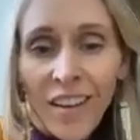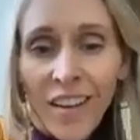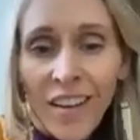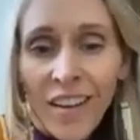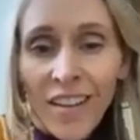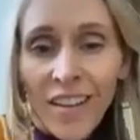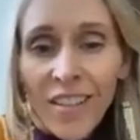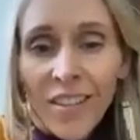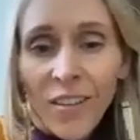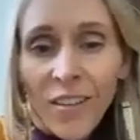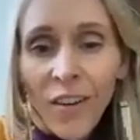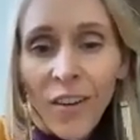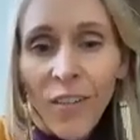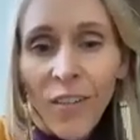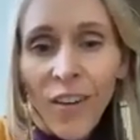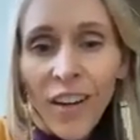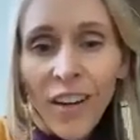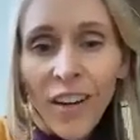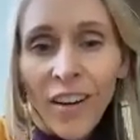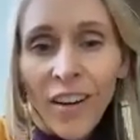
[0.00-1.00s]
So I
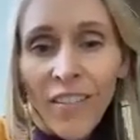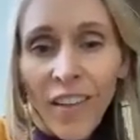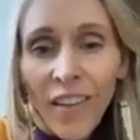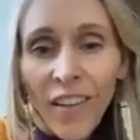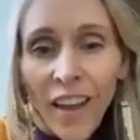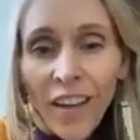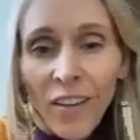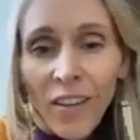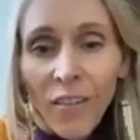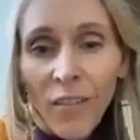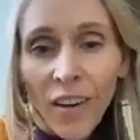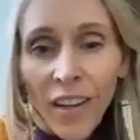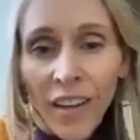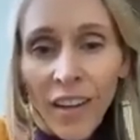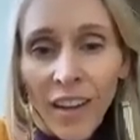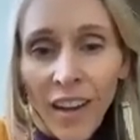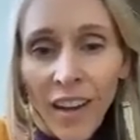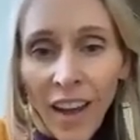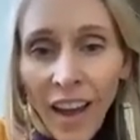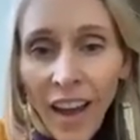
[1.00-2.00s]
wonder if
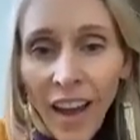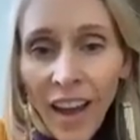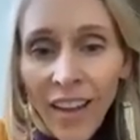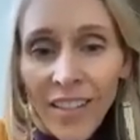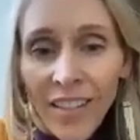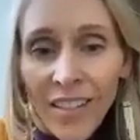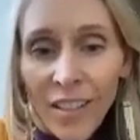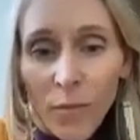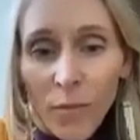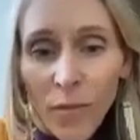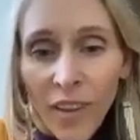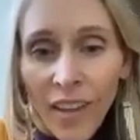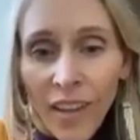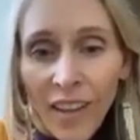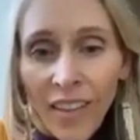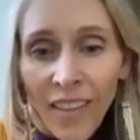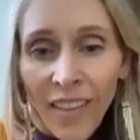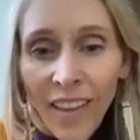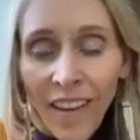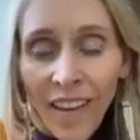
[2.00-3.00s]
anyone has
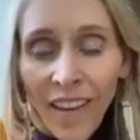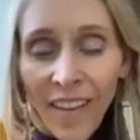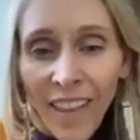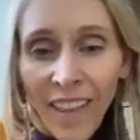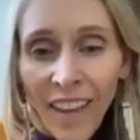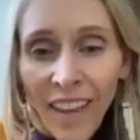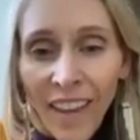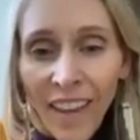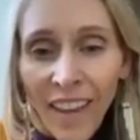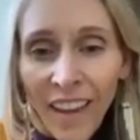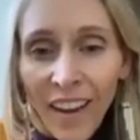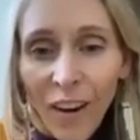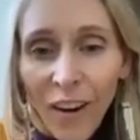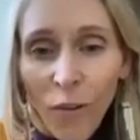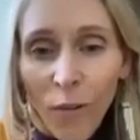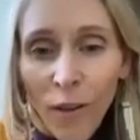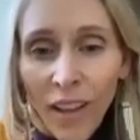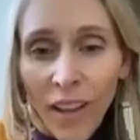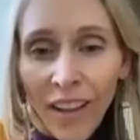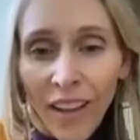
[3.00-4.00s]
something that they are
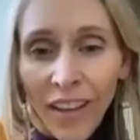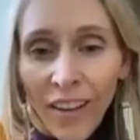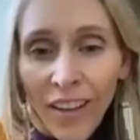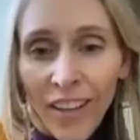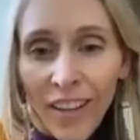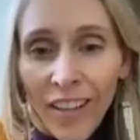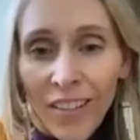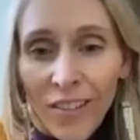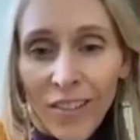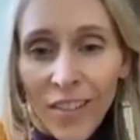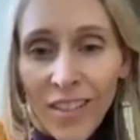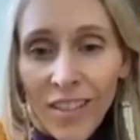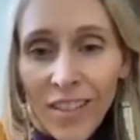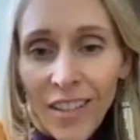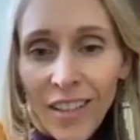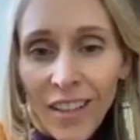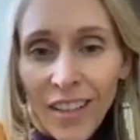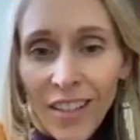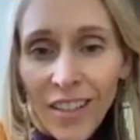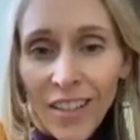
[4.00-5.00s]
willing or
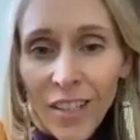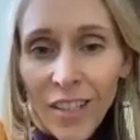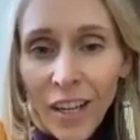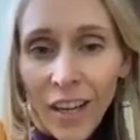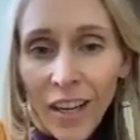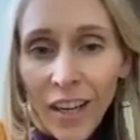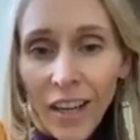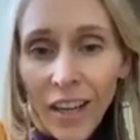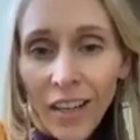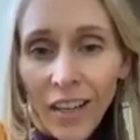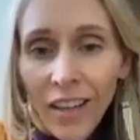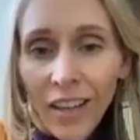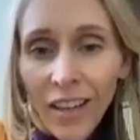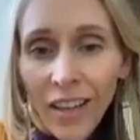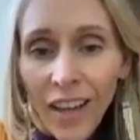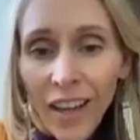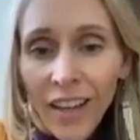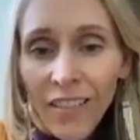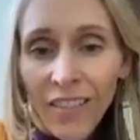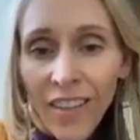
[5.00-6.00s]
interested in sharing.
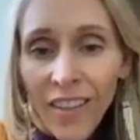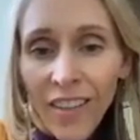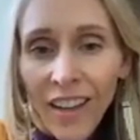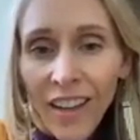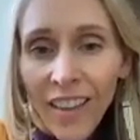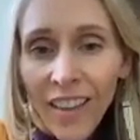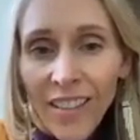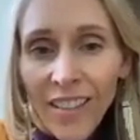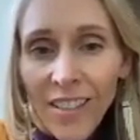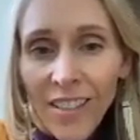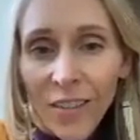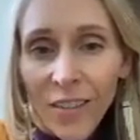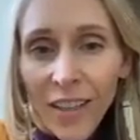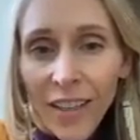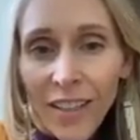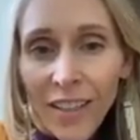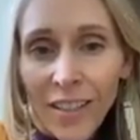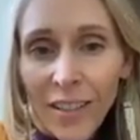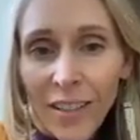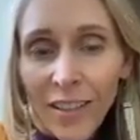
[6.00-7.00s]
And if not, that's
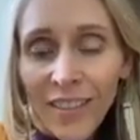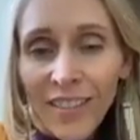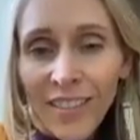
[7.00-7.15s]
okay too.